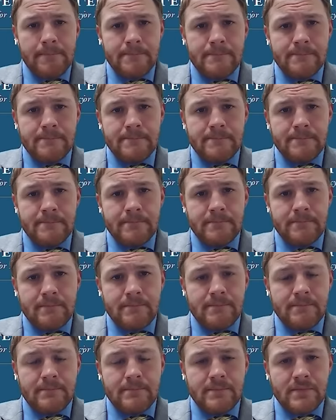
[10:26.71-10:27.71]

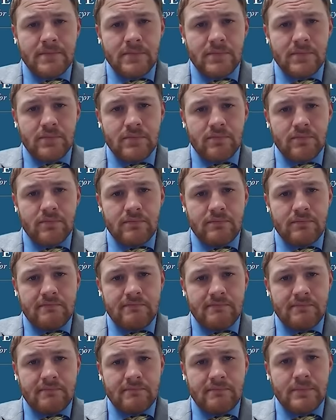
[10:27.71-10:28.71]

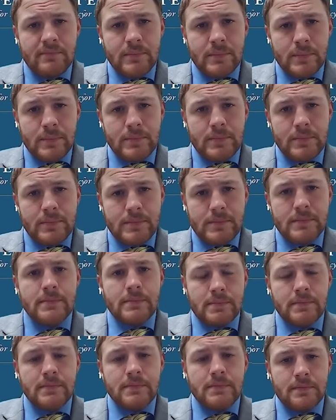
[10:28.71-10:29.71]

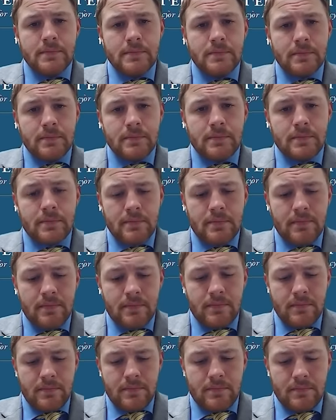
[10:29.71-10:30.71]

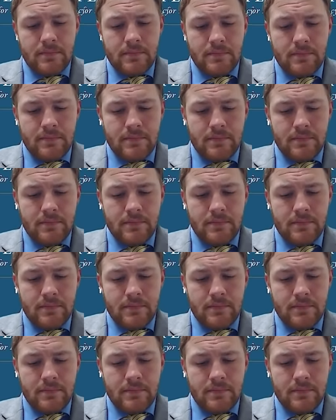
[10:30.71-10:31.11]
(not speaking)